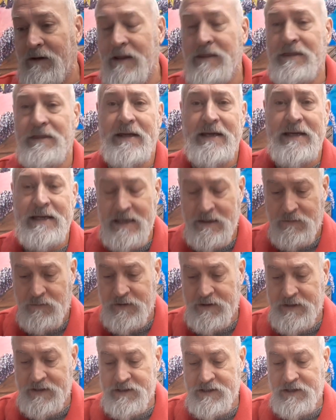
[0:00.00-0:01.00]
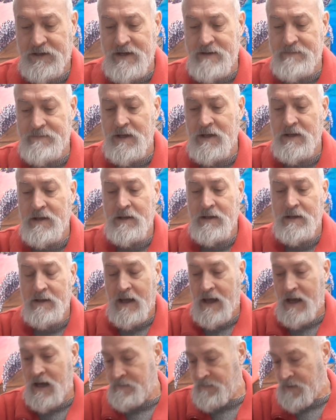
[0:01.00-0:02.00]
I think, with the time.
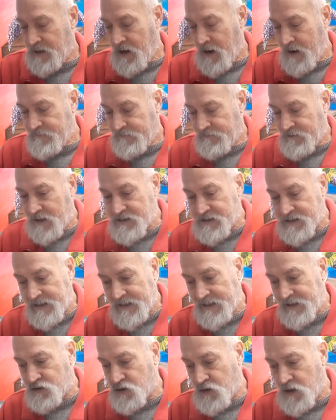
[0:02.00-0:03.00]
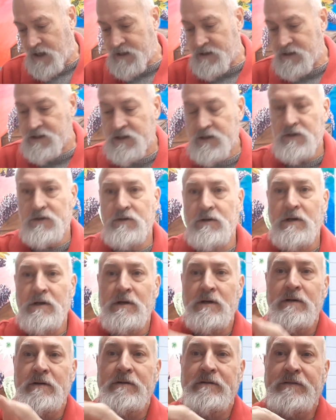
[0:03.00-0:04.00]
And I'm frantically trying to
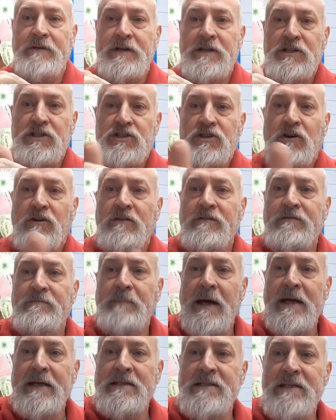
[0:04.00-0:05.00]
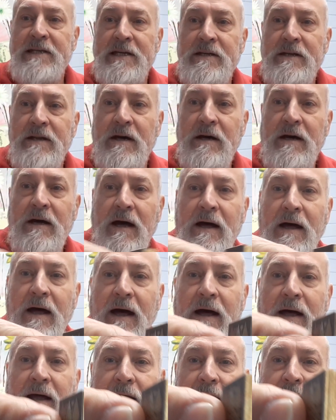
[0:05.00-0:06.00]
finish off painting
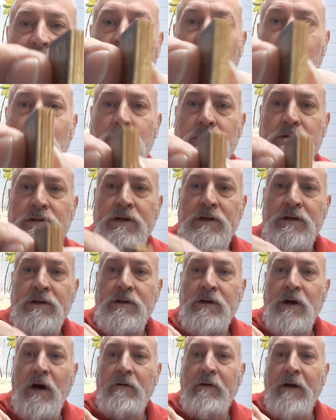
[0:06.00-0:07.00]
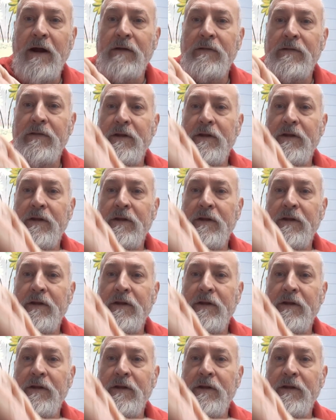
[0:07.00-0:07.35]
gold around